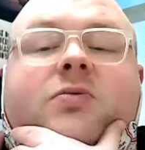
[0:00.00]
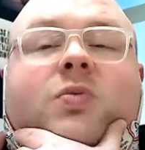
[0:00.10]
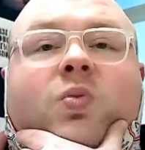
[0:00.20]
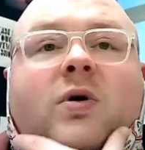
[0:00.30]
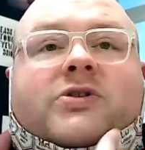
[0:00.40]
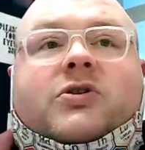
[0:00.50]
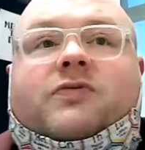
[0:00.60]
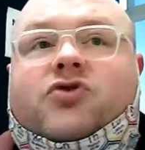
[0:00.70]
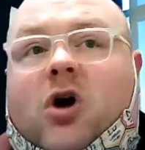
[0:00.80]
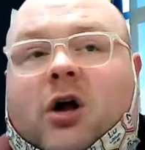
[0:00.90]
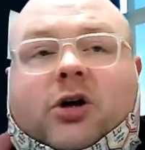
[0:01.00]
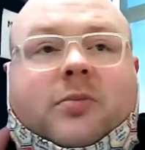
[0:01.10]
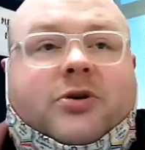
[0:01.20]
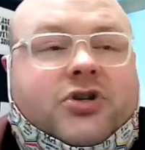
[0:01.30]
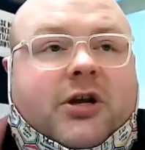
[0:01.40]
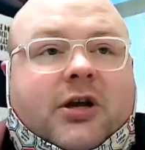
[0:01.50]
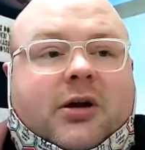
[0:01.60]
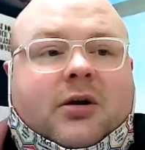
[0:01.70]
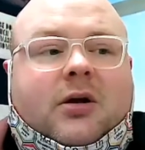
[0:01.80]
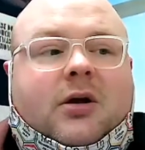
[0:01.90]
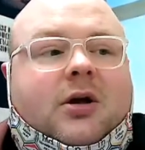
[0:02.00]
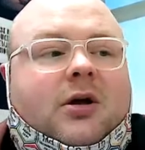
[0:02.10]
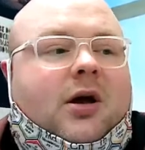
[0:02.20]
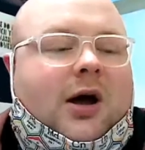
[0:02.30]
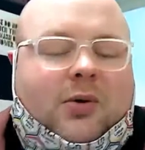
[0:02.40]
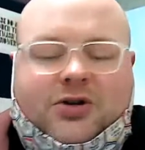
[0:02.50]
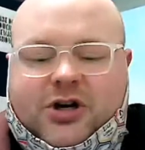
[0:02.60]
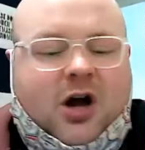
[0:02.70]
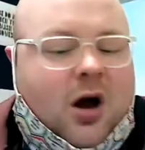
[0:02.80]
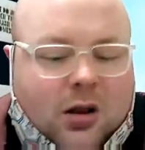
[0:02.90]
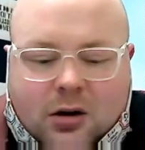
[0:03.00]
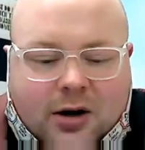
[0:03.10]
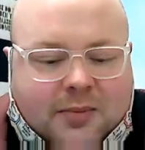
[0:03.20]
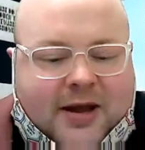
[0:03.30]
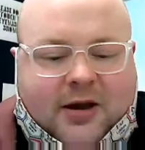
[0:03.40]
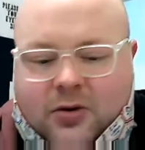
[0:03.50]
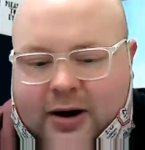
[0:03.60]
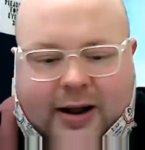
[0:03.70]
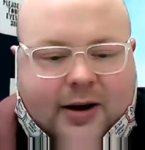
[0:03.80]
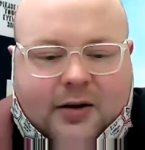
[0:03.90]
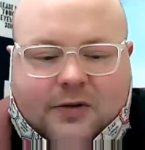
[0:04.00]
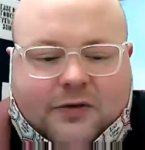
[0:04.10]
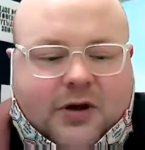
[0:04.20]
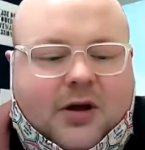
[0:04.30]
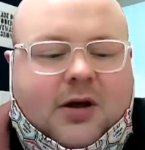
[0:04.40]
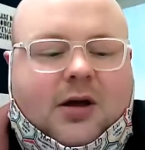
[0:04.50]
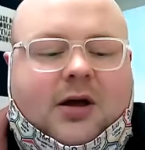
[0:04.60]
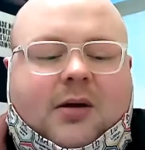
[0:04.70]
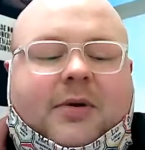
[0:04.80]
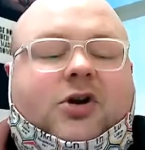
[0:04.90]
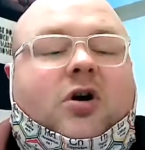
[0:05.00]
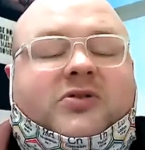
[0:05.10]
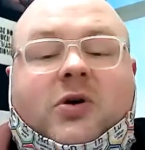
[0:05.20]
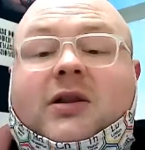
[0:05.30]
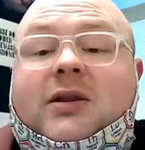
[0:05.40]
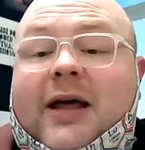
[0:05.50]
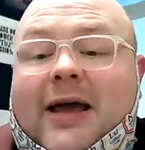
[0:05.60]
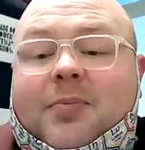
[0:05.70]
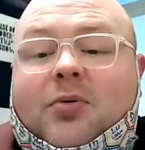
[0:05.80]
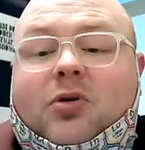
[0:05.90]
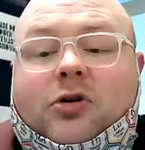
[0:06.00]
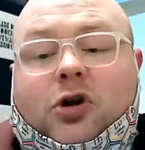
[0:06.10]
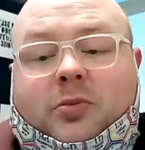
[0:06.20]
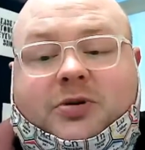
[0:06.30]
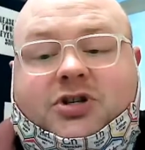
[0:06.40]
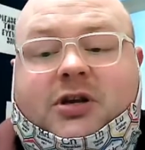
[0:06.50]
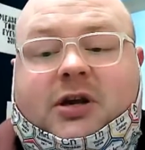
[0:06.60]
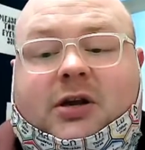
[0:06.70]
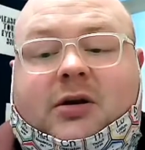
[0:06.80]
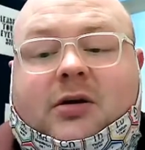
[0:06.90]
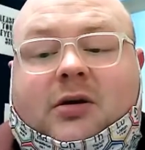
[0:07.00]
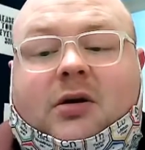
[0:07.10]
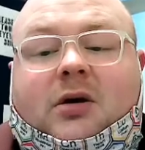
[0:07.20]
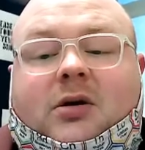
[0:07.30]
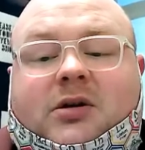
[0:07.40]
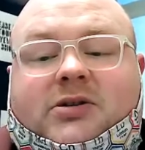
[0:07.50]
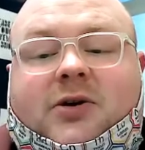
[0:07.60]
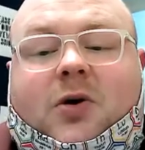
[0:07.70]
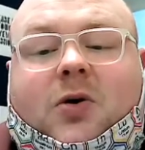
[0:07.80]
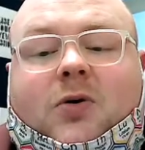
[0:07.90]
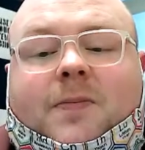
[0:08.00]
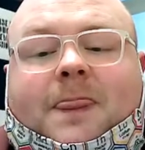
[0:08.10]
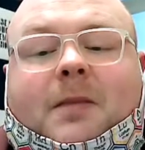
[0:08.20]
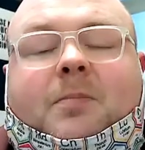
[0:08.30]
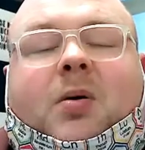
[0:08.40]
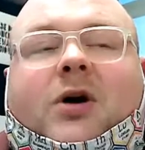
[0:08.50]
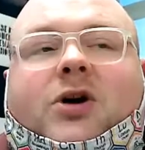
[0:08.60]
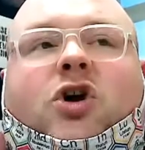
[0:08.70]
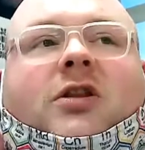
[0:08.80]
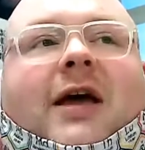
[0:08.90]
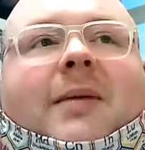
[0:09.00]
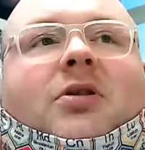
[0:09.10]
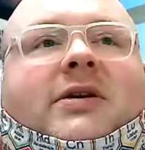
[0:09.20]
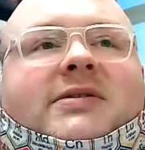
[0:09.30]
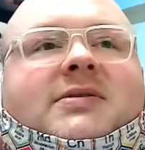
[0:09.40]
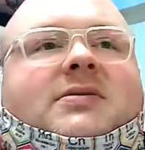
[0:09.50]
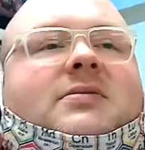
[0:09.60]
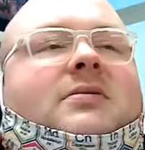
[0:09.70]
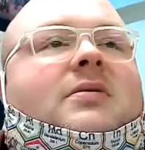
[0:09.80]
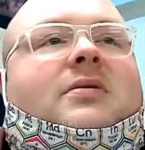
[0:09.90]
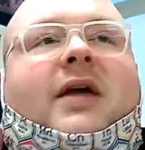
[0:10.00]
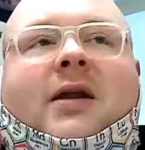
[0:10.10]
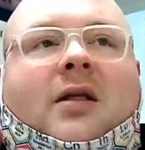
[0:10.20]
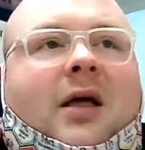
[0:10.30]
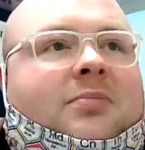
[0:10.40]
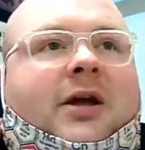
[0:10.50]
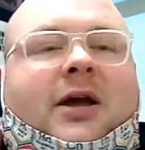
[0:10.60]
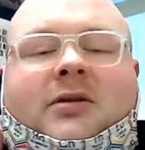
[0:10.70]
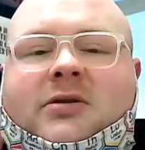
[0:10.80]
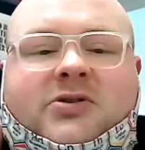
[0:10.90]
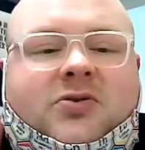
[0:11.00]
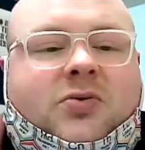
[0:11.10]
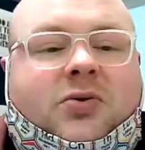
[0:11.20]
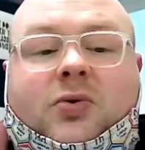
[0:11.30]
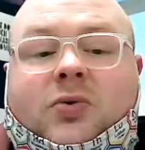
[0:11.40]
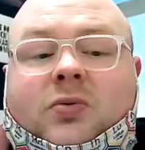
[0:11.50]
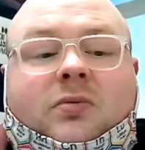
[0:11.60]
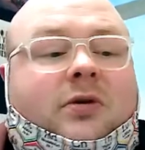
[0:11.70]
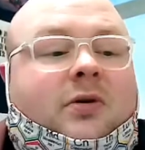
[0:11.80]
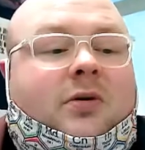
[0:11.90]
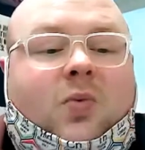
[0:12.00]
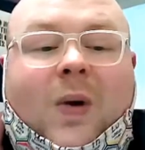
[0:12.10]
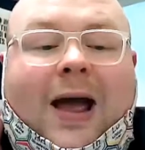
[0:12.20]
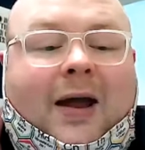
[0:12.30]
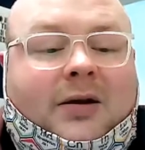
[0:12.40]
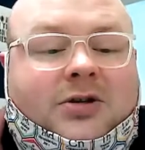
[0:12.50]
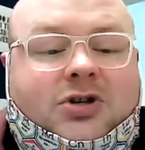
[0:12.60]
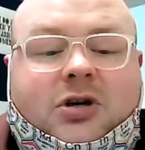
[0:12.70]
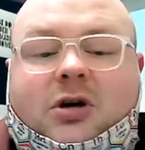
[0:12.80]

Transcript: Once you've drawn your machine, I want you to color it, make it creative, and you're also going to label your machine. But what you're going to label is the inclined plane, the screw, the wedge,